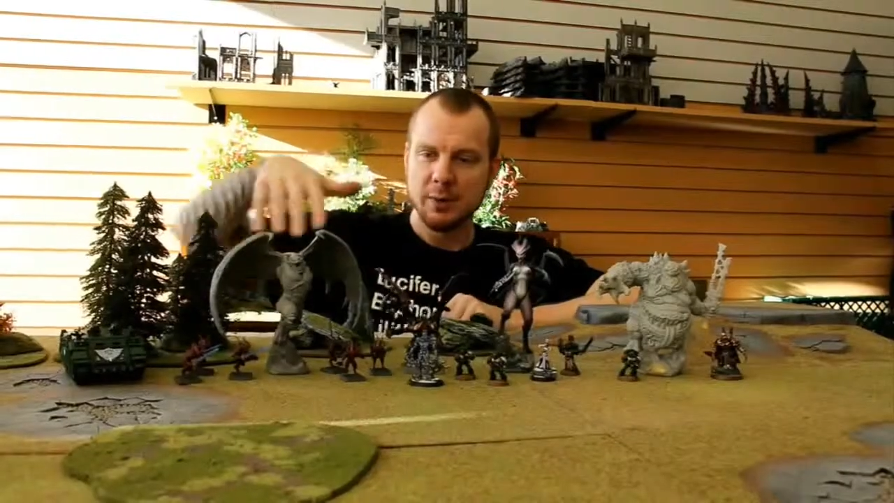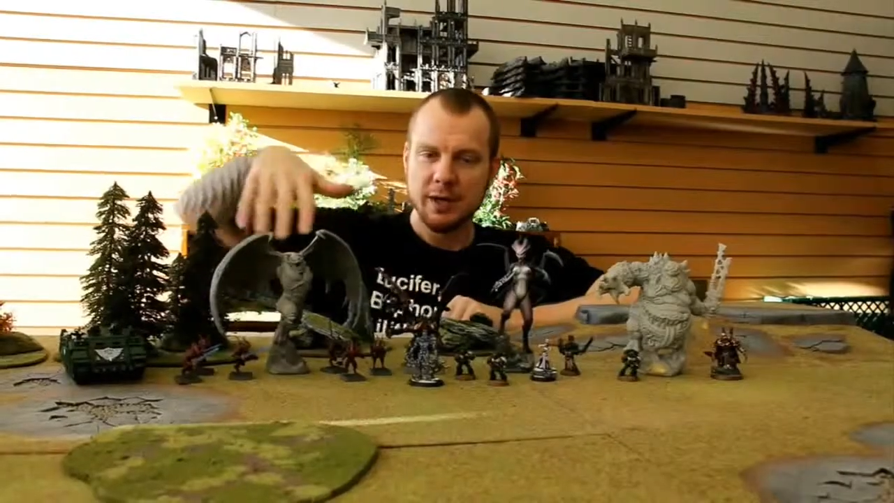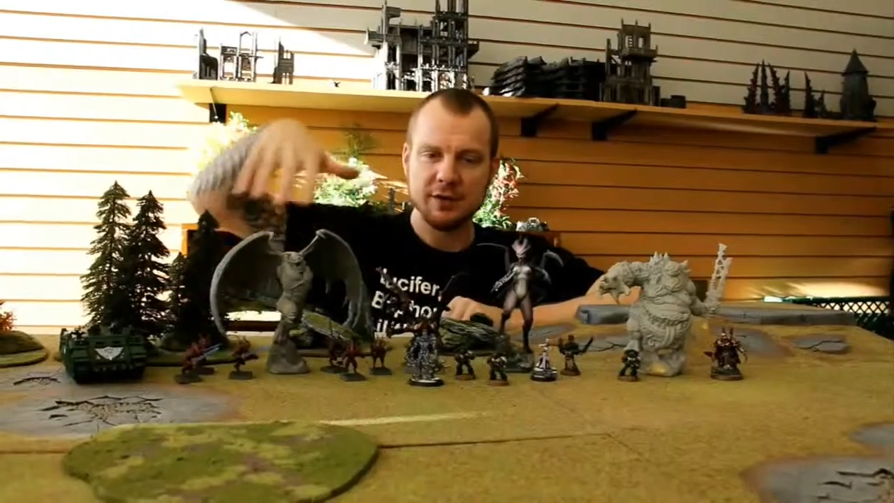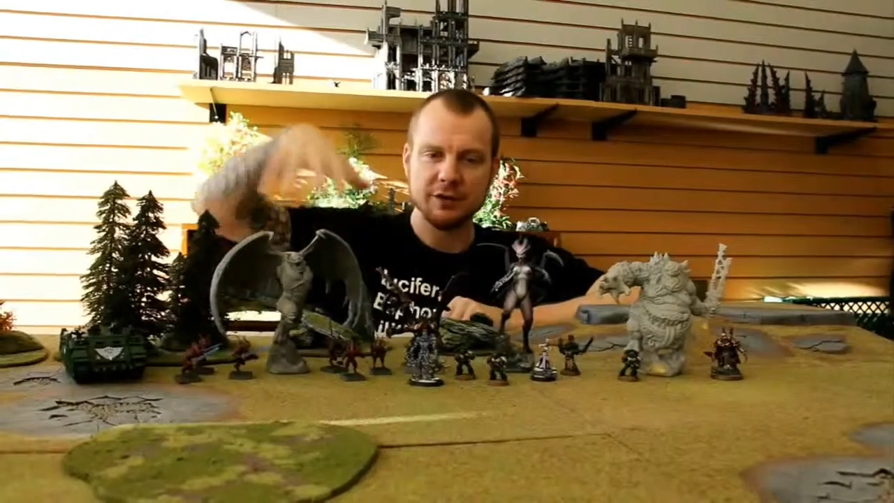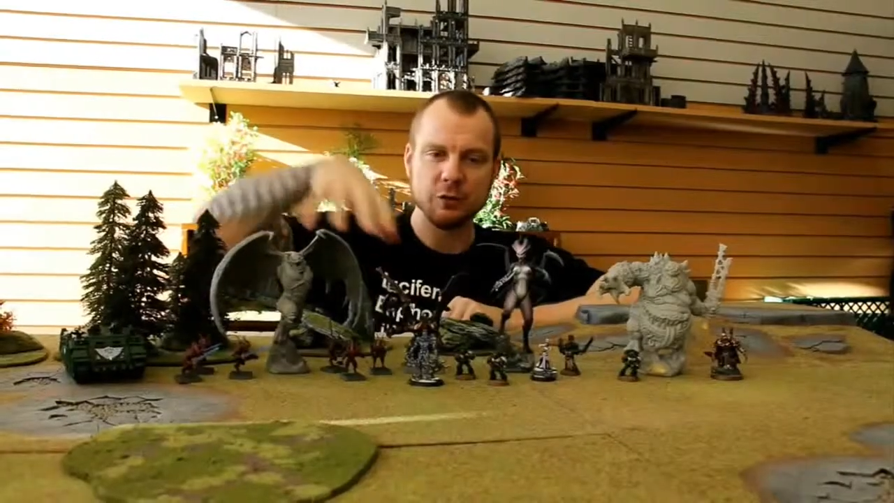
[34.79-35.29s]

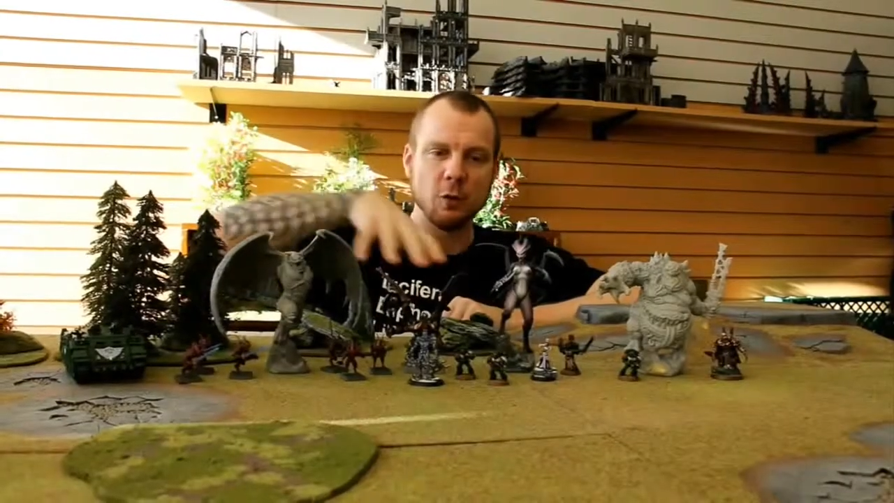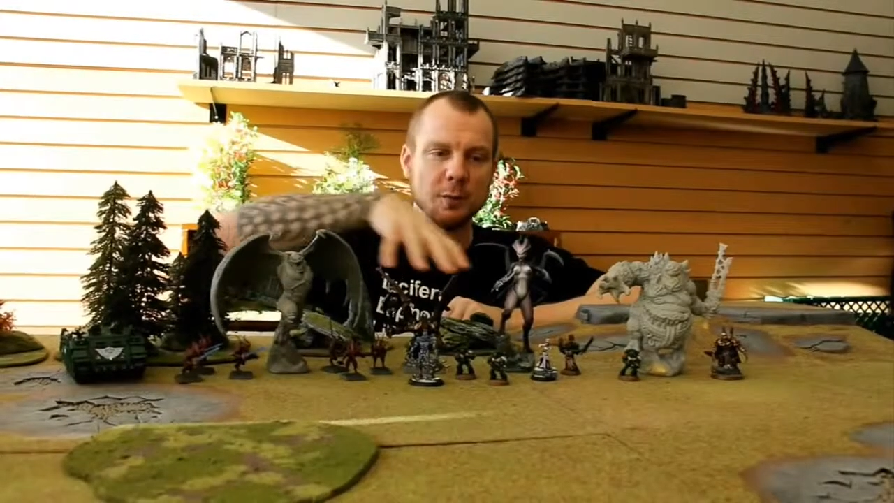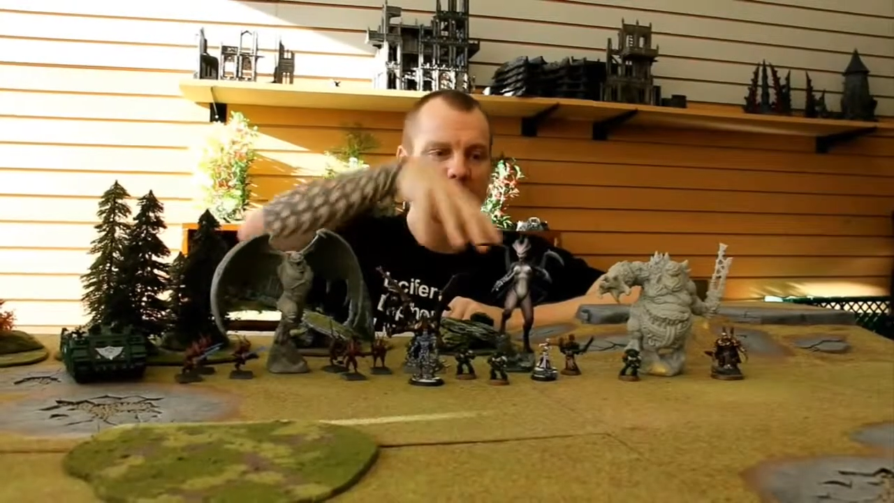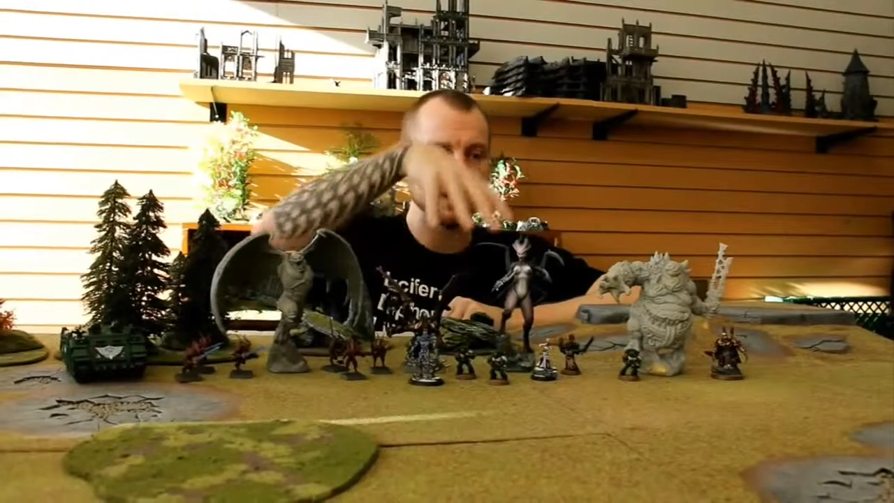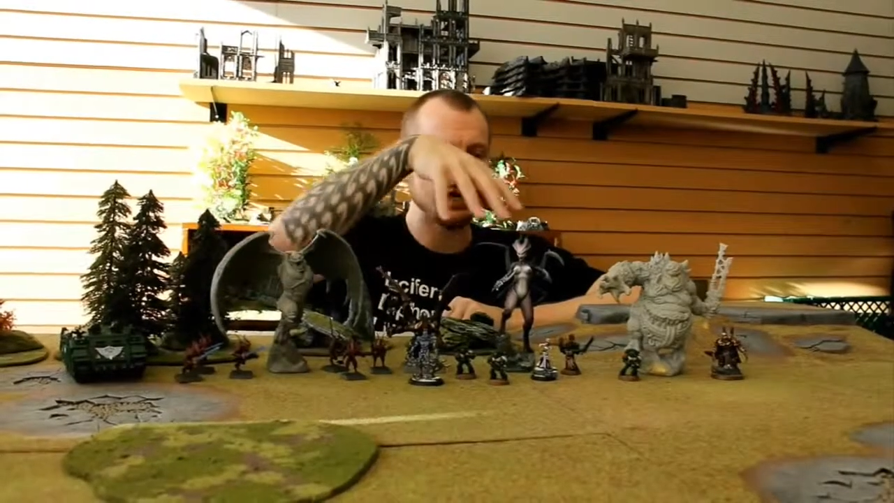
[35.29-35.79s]
We have an
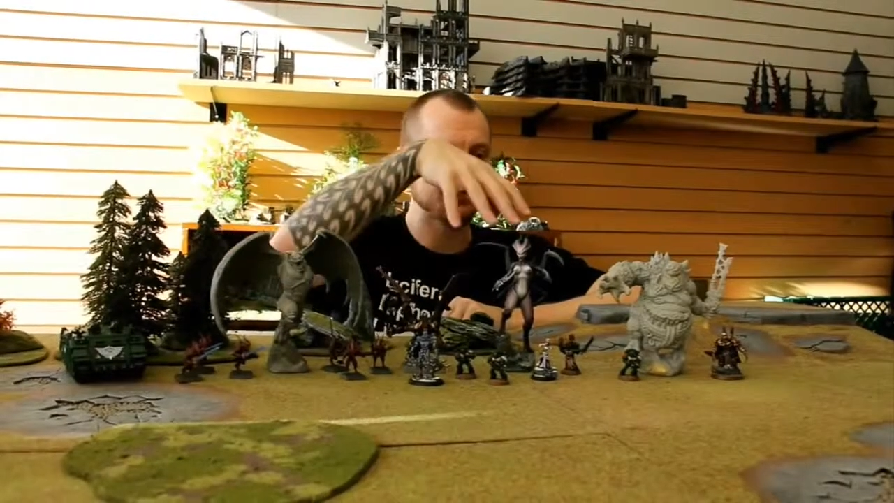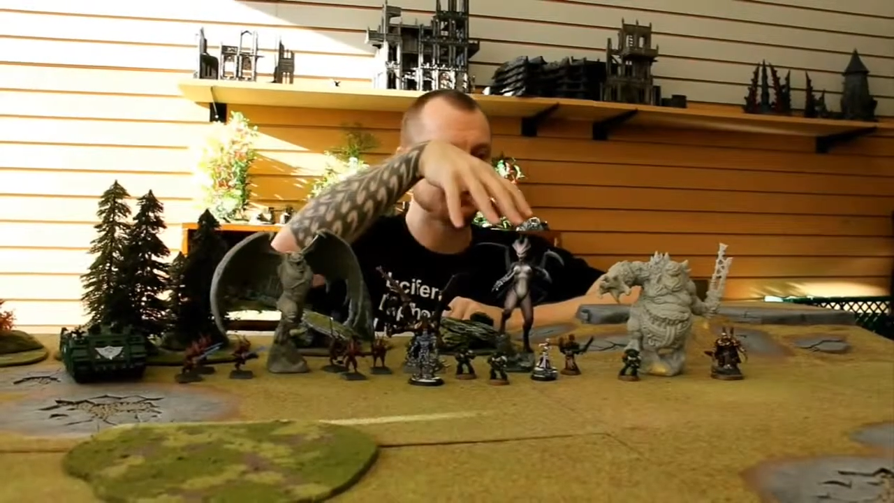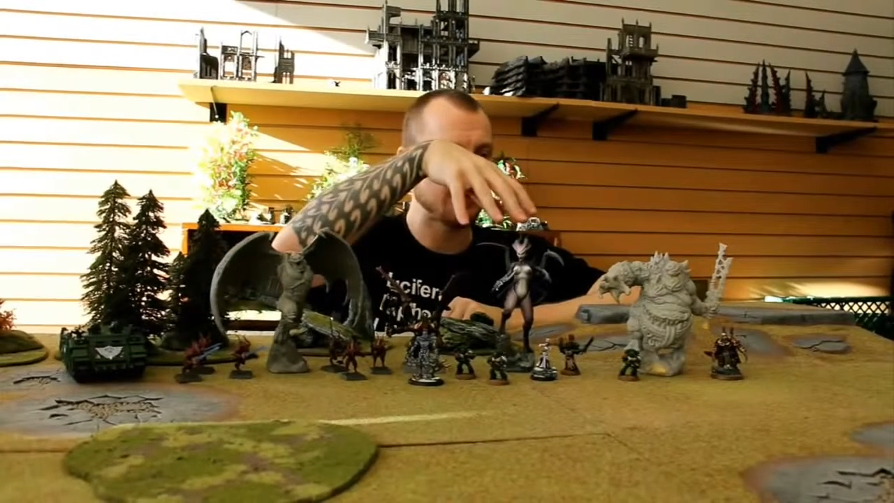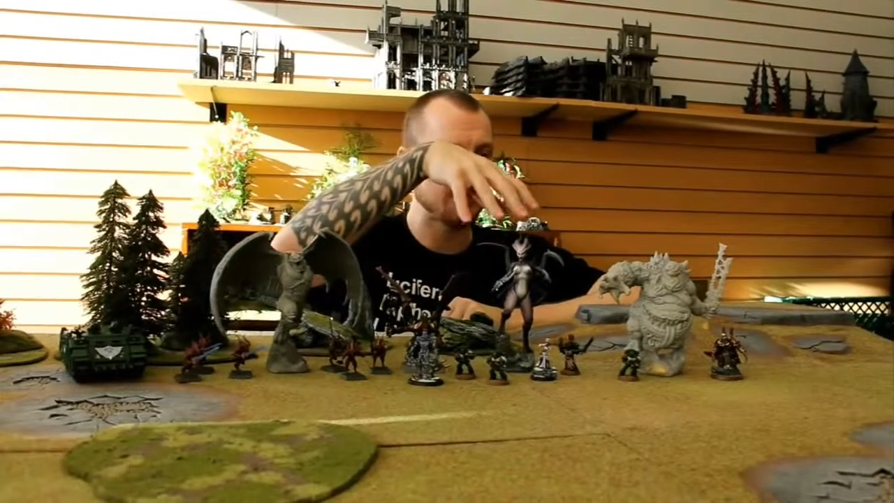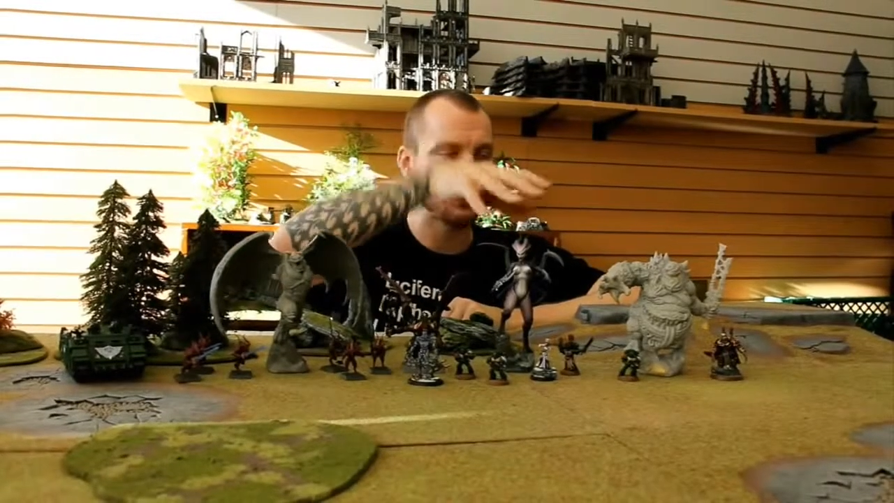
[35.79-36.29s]
assortment of
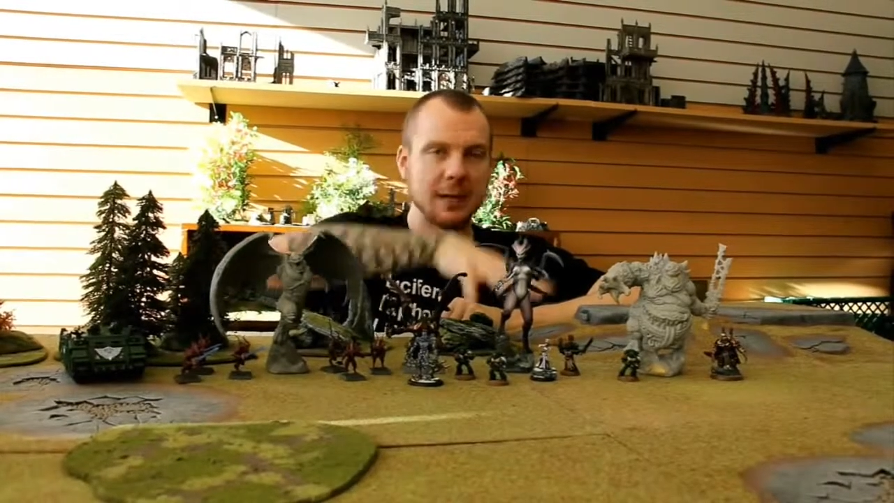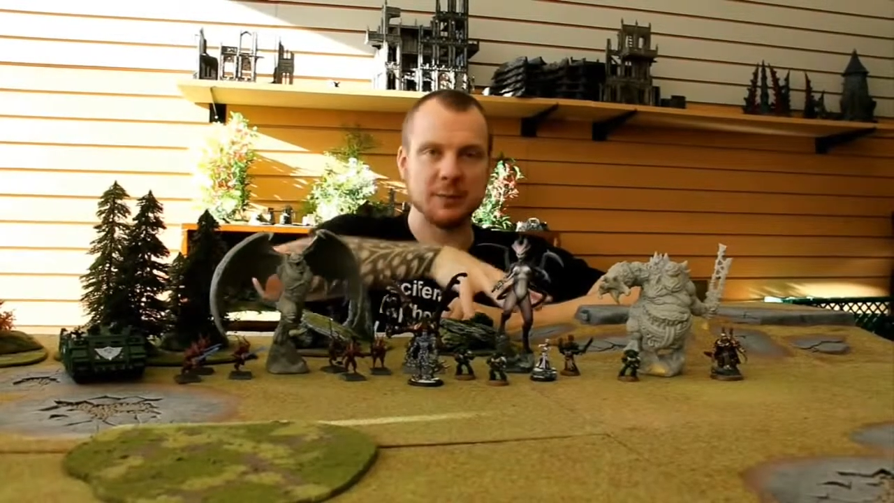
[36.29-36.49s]
some